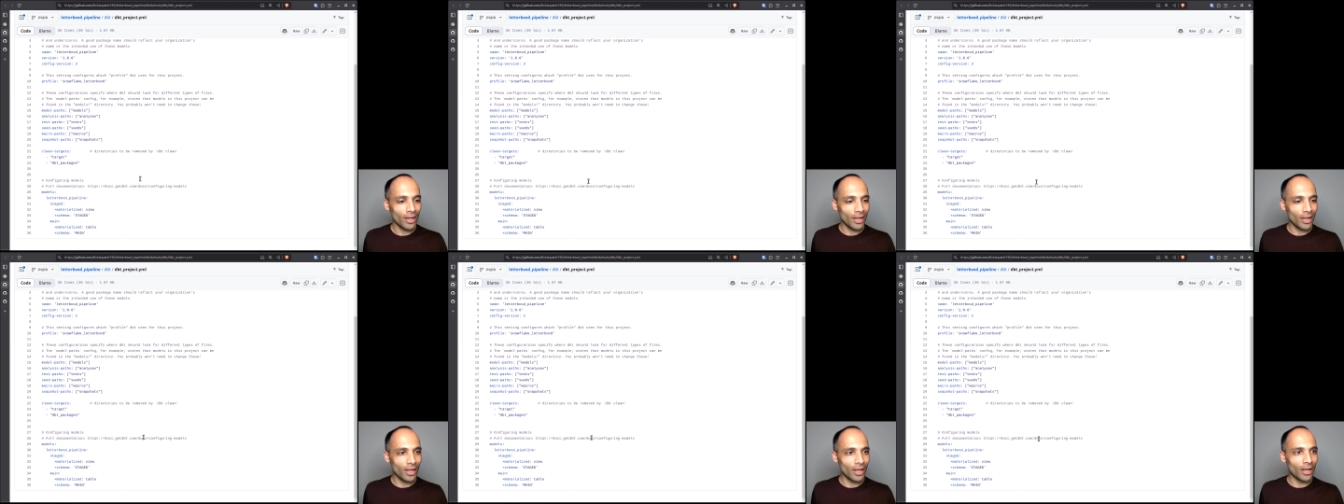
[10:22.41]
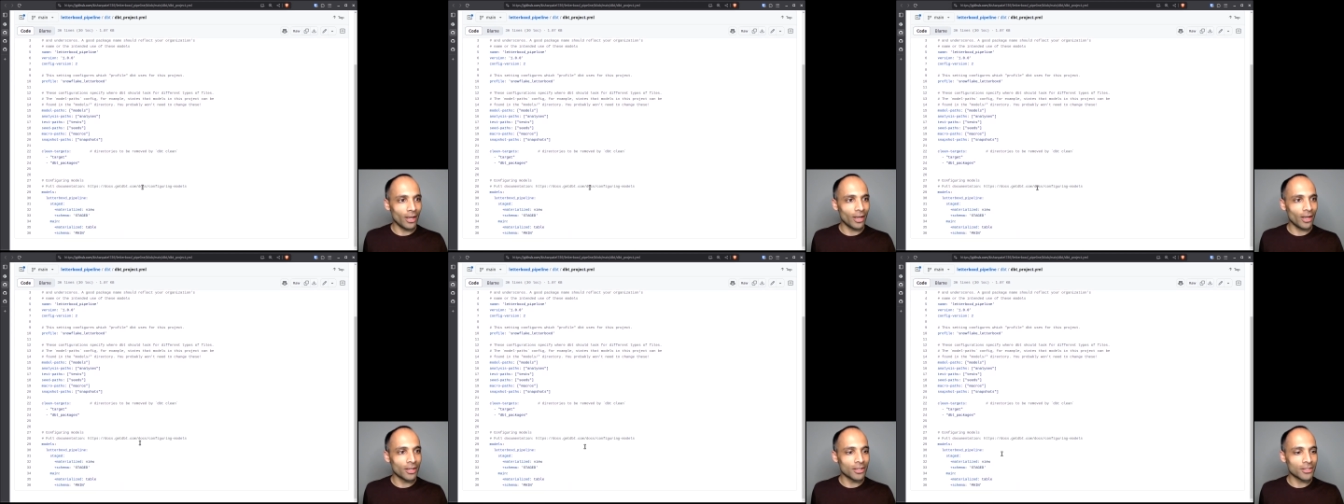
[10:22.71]

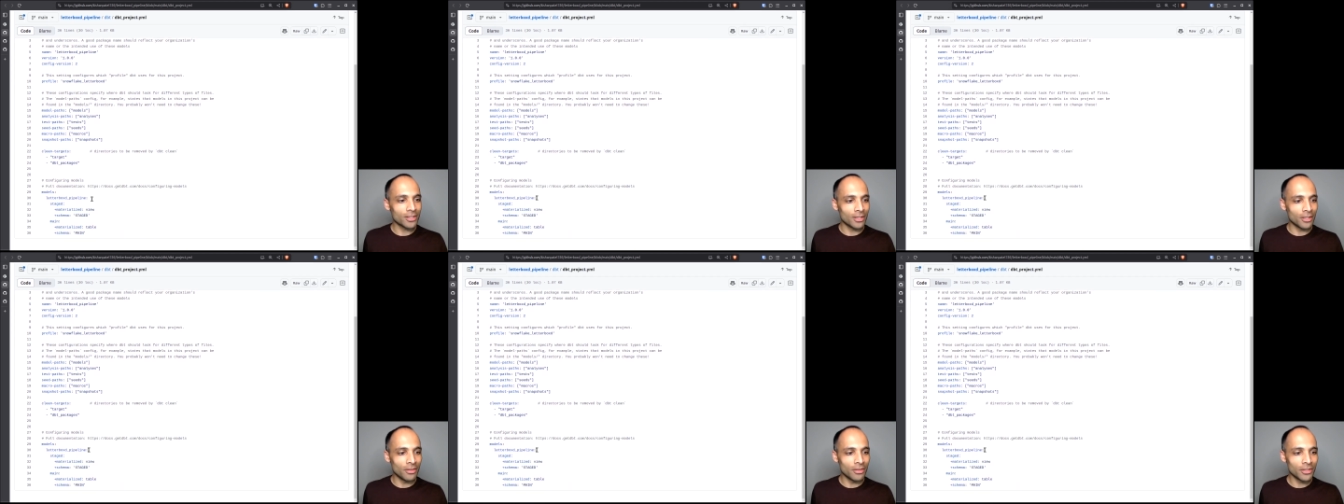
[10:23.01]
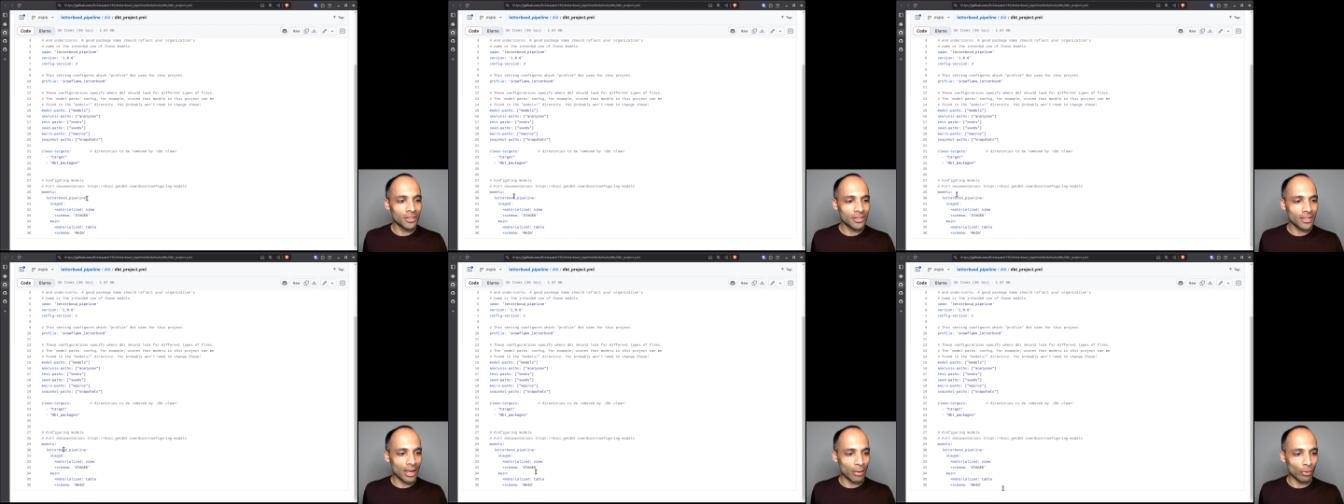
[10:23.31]
And in
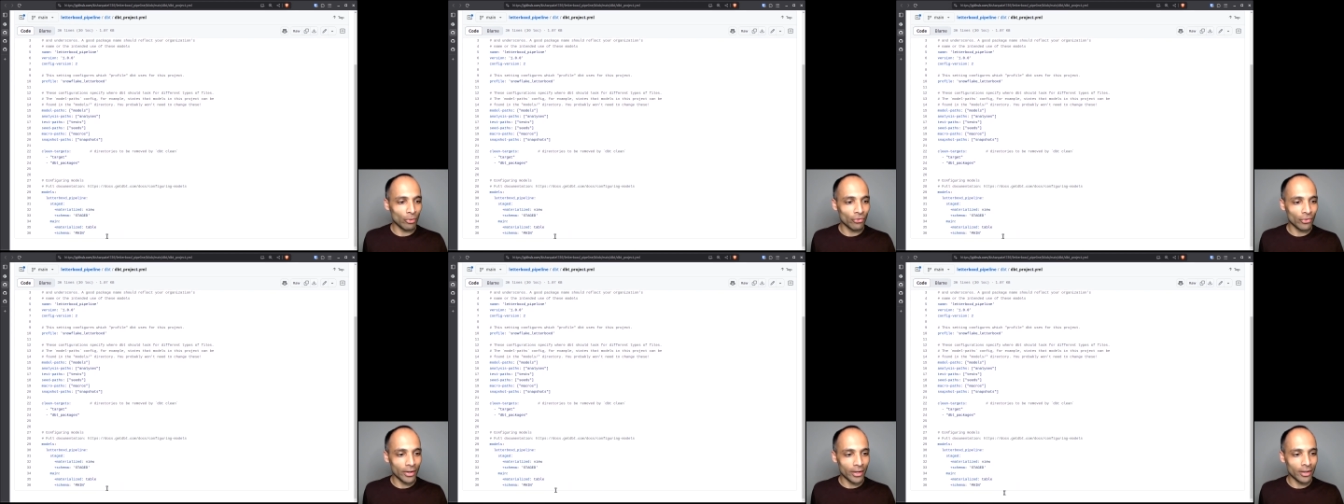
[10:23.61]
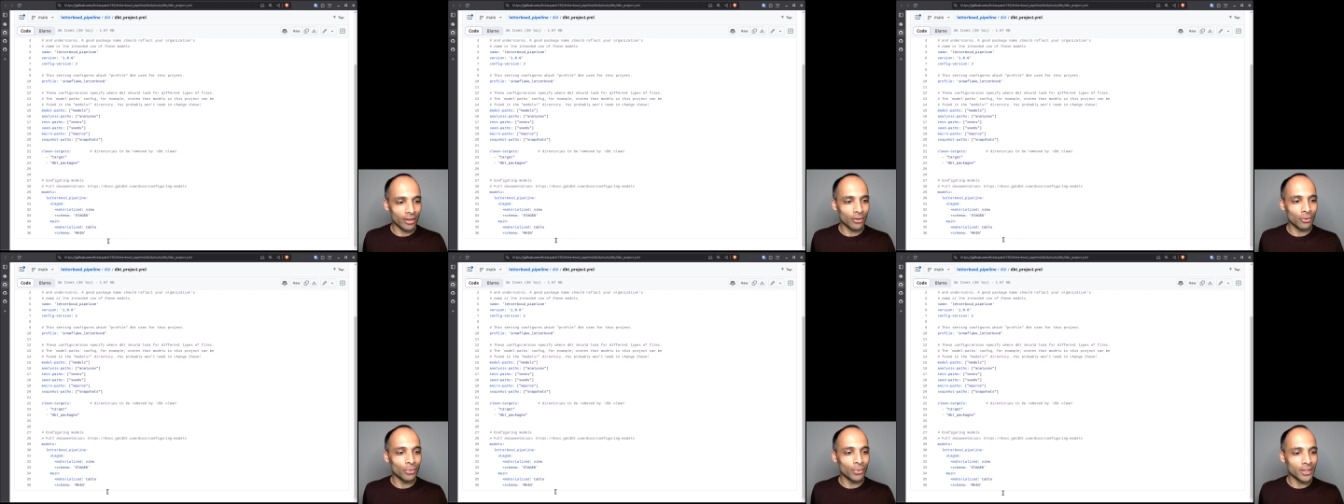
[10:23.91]
this YAML
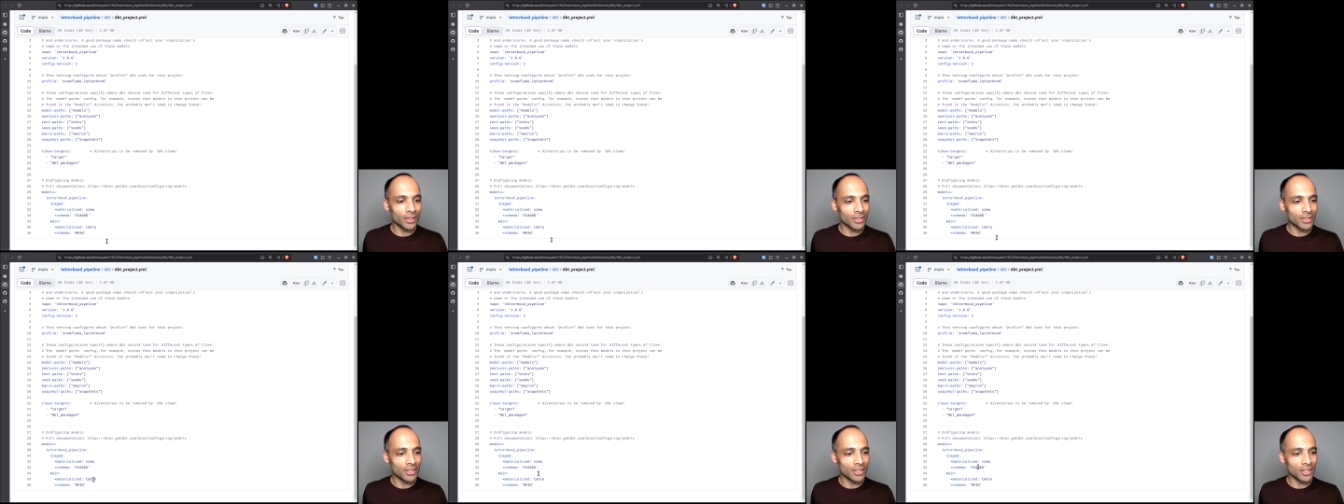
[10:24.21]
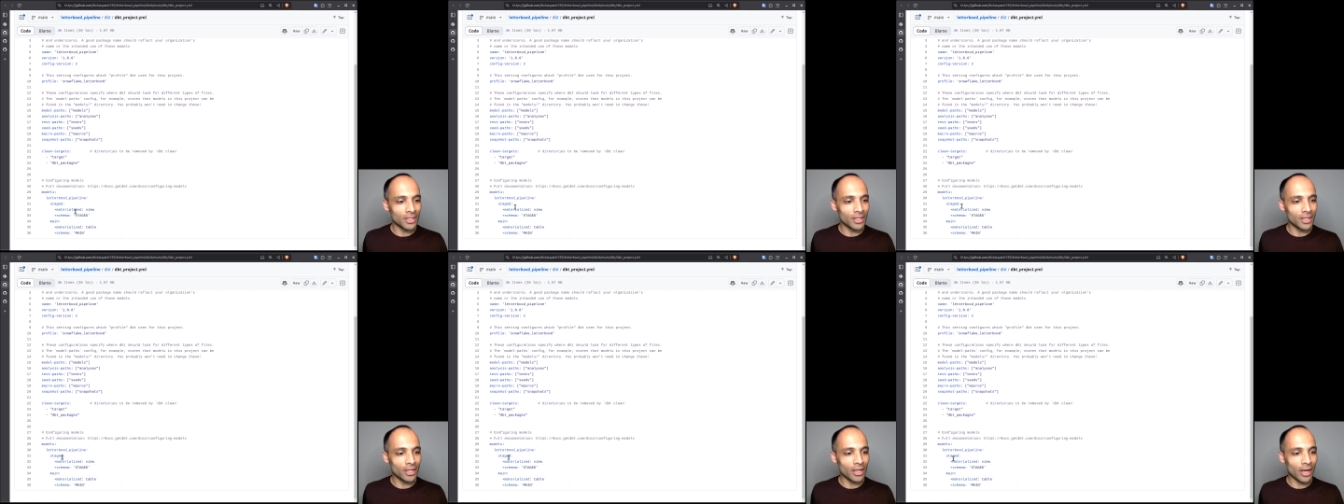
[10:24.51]
file, we can
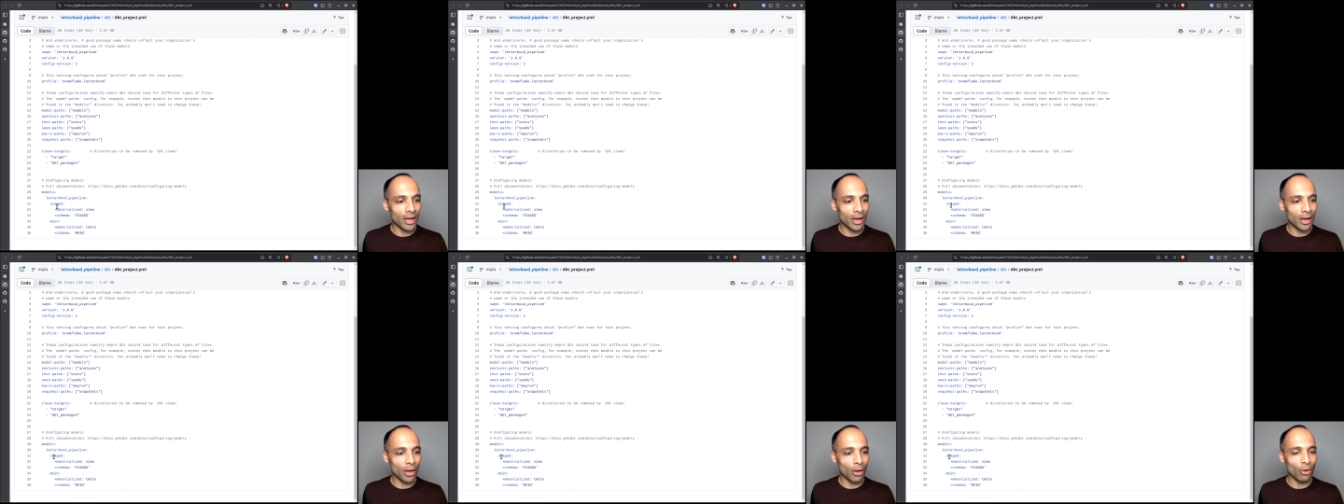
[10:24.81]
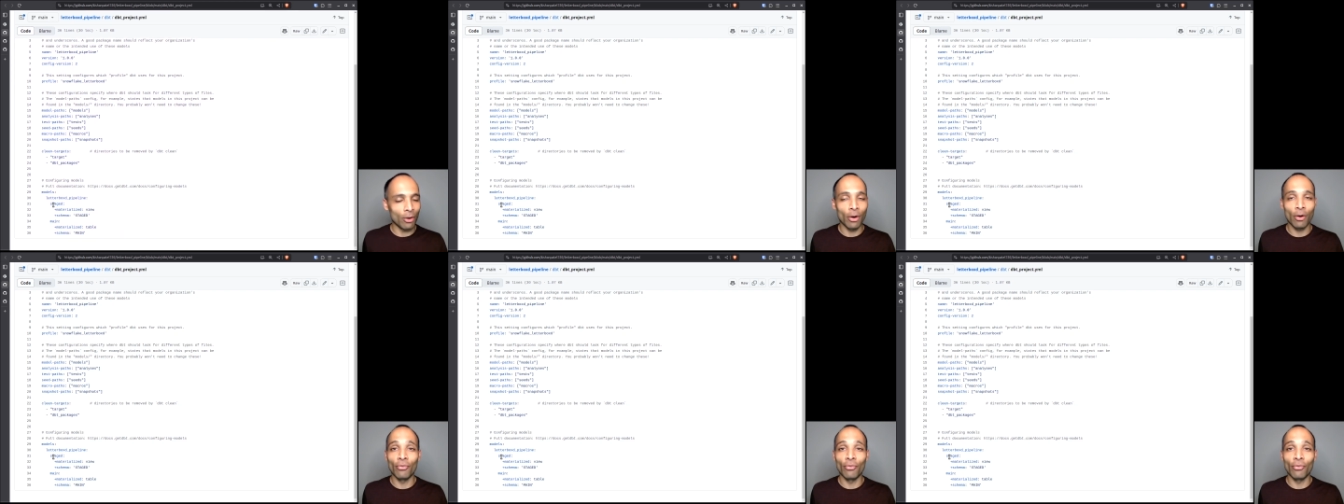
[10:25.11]
see how